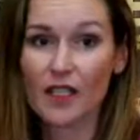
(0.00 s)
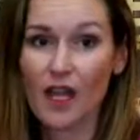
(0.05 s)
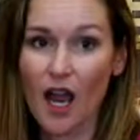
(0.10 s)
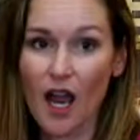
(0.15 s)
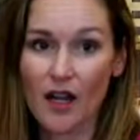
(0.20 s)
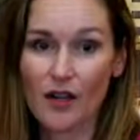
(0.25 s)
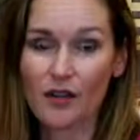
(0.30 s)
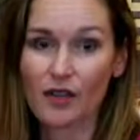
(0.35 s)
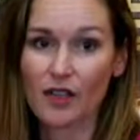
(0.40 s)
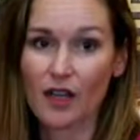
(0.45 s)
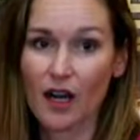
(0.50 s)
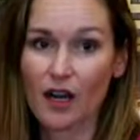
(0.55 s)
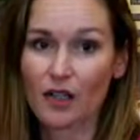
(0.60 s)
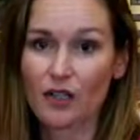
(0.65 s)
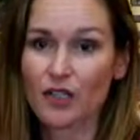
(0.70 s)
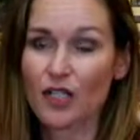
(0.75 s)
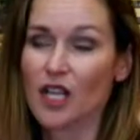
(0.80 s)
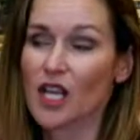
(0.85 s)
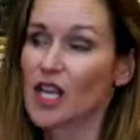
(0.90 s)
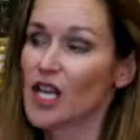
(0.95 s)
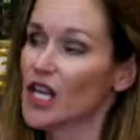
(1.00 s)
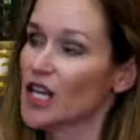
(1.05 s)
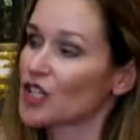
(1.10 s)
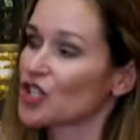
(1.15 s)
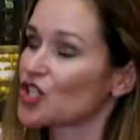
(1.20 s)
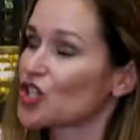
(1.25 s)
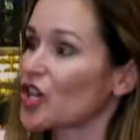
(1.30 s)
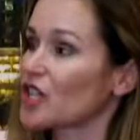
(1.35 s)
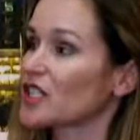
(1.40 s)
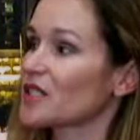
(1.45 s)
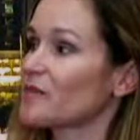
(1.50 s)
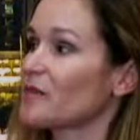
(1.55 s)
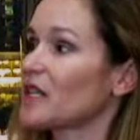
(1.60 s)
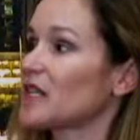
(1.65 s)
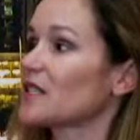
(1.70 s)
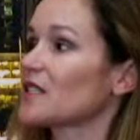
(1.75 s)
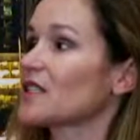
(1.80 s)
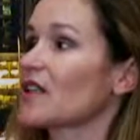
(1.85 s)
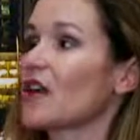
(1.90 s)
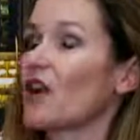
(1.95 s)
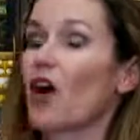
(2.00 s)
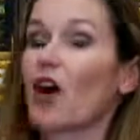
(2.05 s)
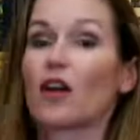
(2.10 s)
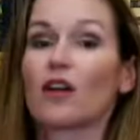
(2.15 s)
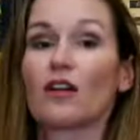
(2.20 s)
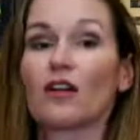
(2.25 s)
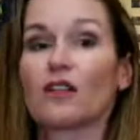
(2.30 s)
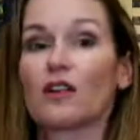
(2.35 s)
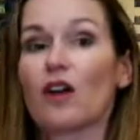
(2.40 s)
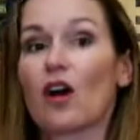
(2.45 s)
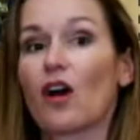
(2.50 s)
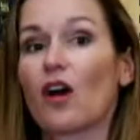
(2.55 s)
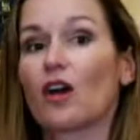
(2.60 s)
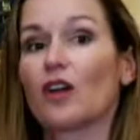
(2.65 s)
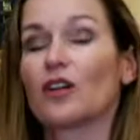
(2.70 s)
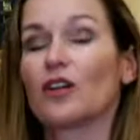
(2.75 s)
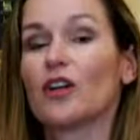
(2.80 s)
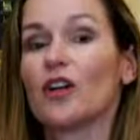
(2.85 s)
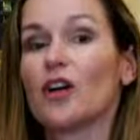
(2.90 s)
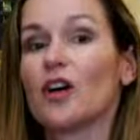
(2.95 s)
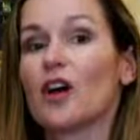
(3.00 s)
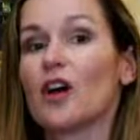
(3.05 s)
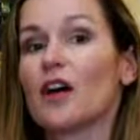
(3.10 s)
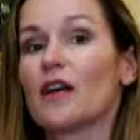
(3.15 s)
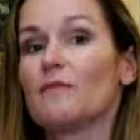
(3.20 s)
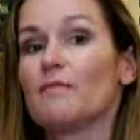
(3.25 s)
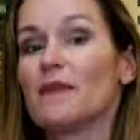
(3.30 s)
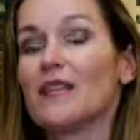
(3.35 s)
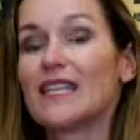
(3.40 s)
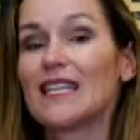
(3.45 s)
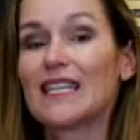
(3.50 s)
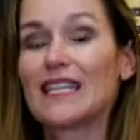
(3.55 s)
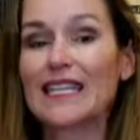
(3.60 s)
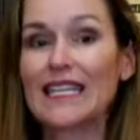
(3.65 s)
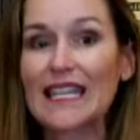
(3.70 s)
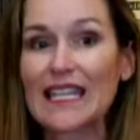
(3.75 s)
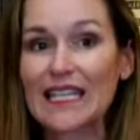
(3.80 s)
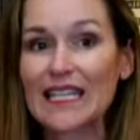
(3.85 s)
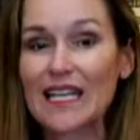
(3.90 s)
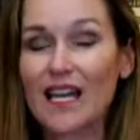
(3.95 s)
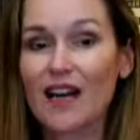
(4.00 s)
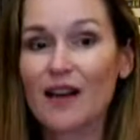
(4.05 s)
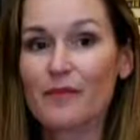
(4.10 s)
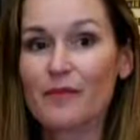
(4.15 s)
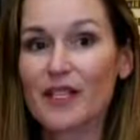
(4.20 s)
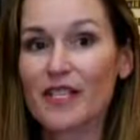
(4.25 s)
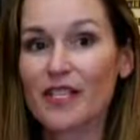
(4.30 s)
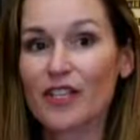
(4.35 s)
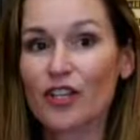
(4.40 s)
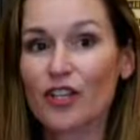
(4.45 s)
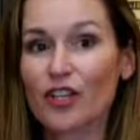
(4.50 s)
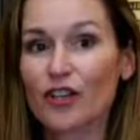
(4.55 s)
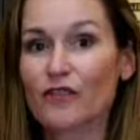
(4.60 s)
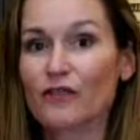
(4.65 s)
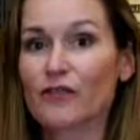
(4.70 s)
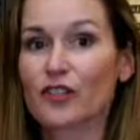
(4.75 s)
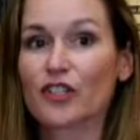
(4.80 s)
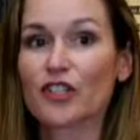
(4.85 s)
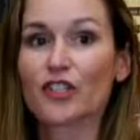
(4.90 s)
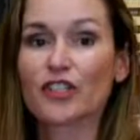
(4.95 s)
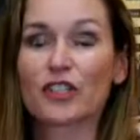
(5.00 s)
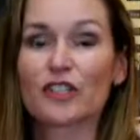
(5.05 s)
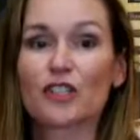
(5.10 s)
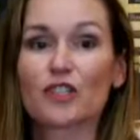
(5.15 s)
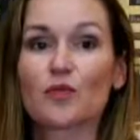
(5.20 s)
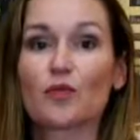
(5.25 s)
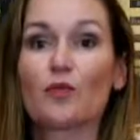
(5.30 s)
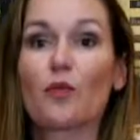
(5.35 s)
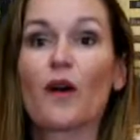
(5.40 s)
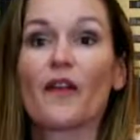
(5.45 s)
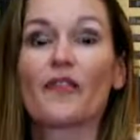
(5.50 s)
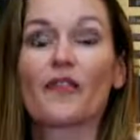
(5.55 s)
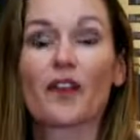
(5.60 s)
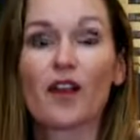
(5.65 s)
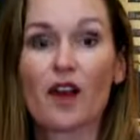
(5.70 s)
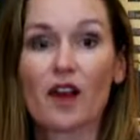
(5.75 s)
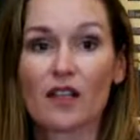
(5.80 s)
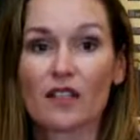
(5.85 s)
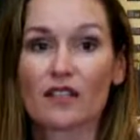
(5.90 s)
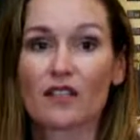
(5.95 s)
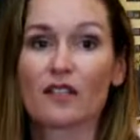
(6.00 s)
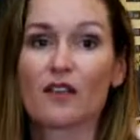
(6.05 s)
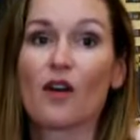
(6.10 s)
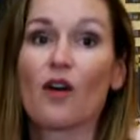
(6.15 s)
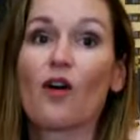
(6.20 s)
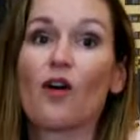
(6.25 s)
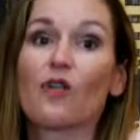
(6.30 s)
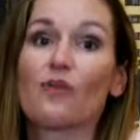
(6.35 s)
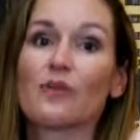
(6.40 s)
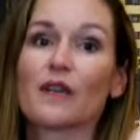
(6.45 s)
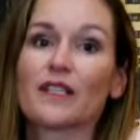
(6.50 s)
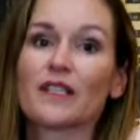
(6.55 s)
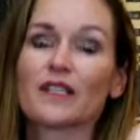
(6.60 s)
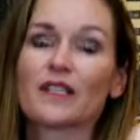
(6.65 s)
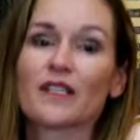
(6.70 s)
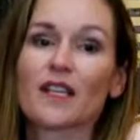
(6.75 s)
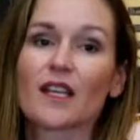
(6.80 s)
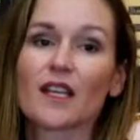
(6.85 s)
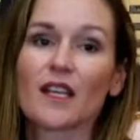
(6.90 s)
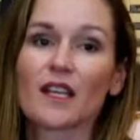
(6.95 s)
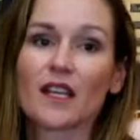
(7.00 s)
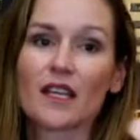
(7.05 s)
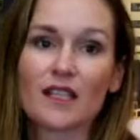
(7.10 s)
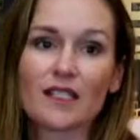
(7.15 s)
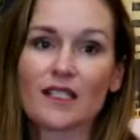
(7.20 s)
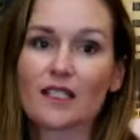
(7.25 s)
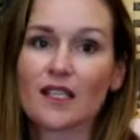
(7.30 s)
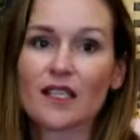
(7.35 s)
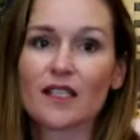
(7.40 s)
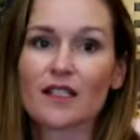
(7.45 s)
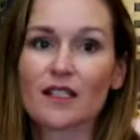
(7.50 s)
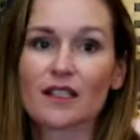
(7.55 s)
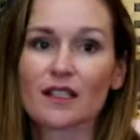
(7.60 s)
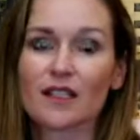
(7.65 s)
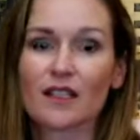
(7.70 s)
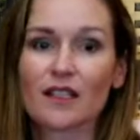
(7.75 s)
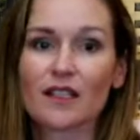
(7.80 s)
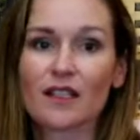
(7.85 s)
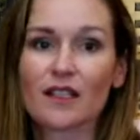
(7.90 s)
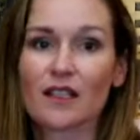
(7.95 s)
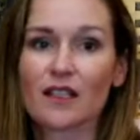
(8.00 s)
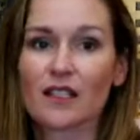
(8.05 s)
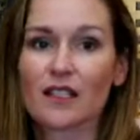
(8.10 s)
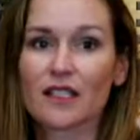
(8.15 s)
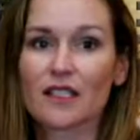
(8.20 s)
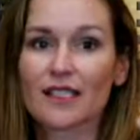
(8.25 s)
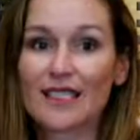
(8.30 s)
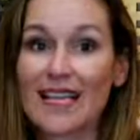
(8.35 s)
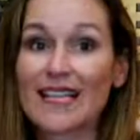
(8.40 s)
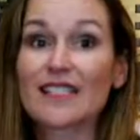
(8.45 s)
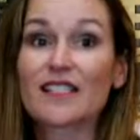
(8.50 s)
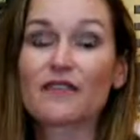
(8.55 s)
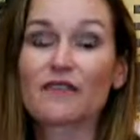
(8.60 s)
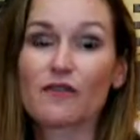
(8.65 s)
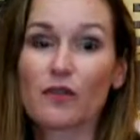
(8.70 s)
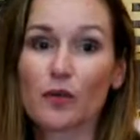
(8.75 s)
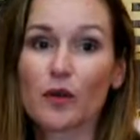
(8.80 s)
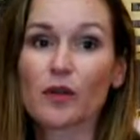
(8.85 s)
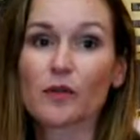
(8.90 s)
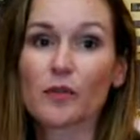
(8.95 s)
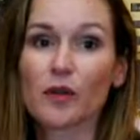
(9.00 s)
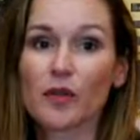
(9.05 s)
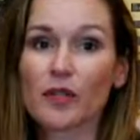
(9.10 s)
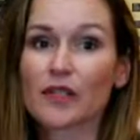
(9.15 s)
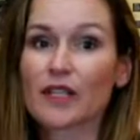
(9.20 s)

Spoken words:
higher than ours. It just means that our median income here versus what the cost of the home is less affordable.